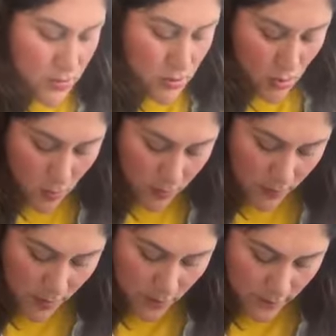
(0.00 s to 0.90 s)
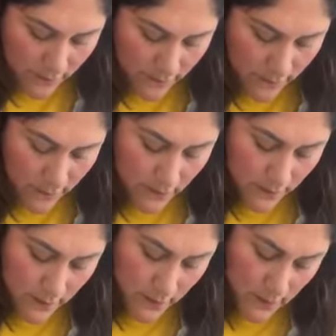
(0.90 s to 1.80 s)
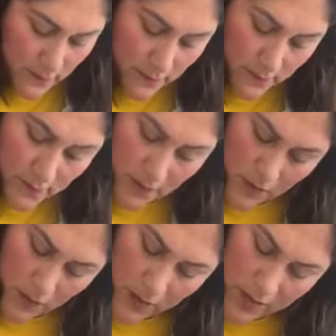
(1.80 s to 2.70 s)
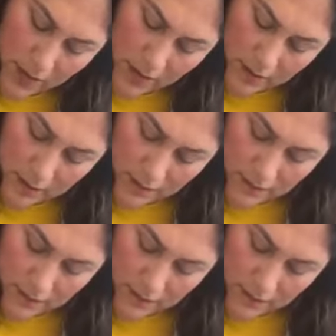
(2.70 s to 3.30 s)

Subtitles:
it looks so beautiful. Oh yeah.